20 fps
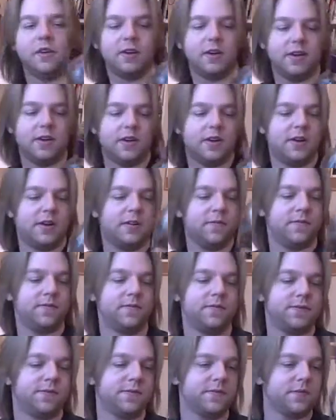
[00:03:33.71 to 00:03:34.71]
I
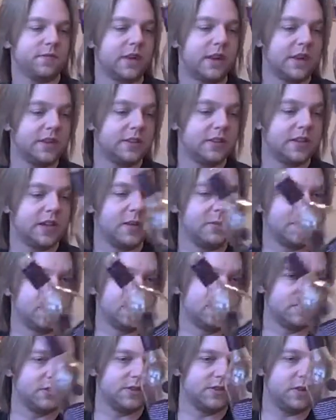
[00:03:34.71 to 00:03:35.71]
like the
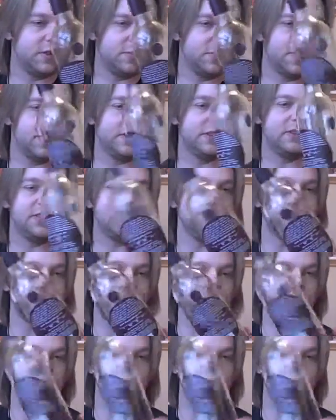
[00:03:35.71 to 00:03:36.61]
label. It's very pretty. On